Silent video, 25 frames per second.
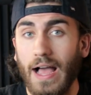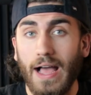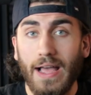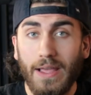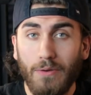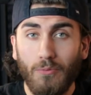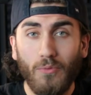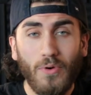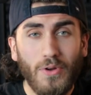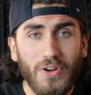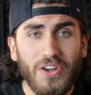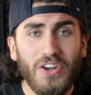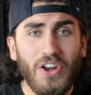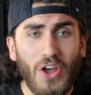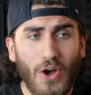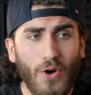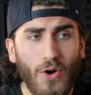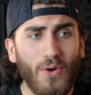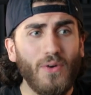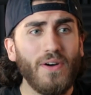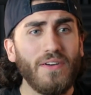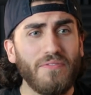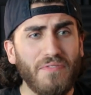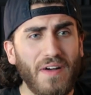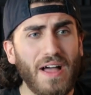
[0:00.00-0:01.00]
I would
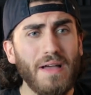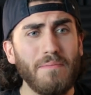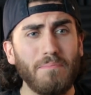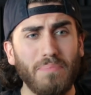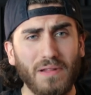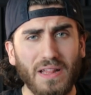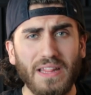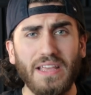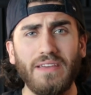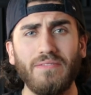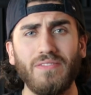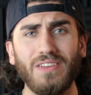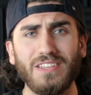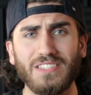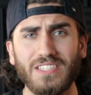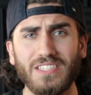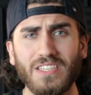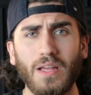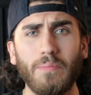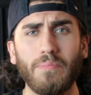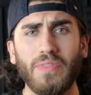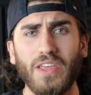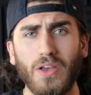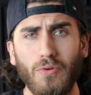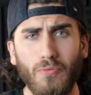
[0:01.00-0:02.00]
know if I'm believing
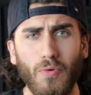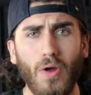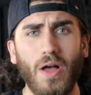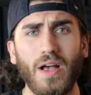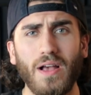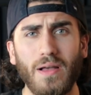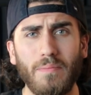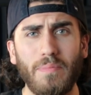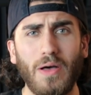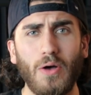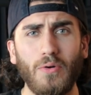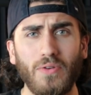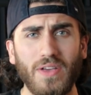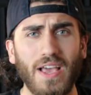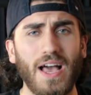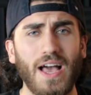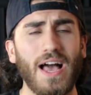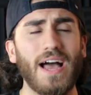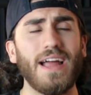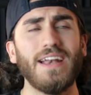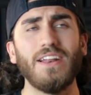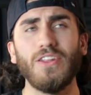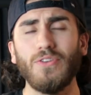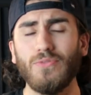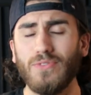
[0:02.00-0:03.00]
something wrong about
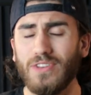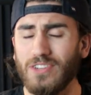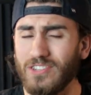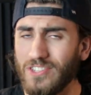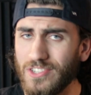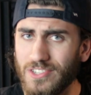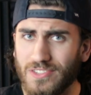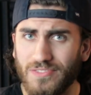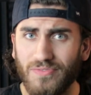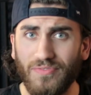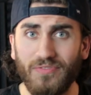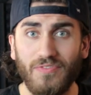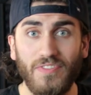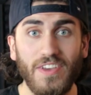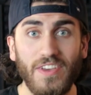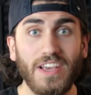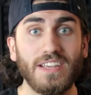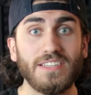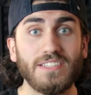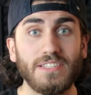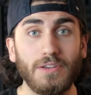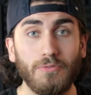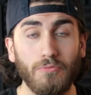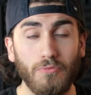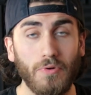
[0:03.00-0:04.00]
God, and you can just
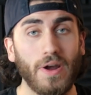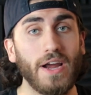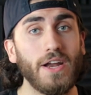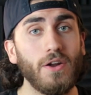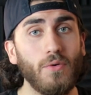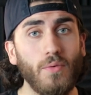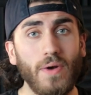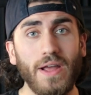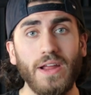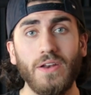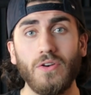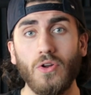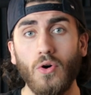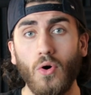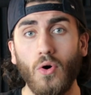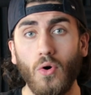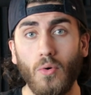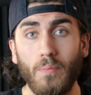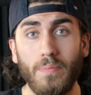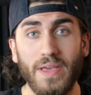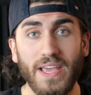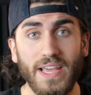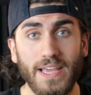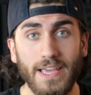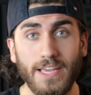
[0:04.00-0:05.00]
fix it right away.
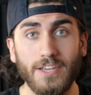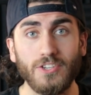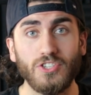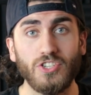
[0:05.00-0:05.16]
No big